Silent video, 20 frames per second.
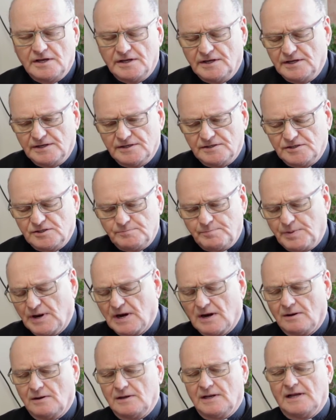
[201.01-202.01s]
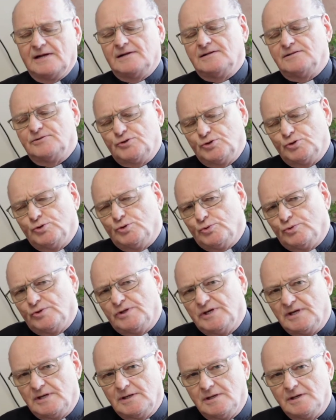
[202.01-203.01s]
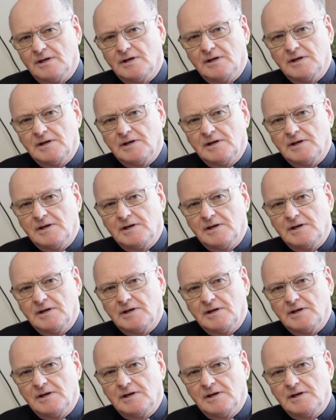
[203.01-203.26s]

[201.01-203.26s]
is parallel to the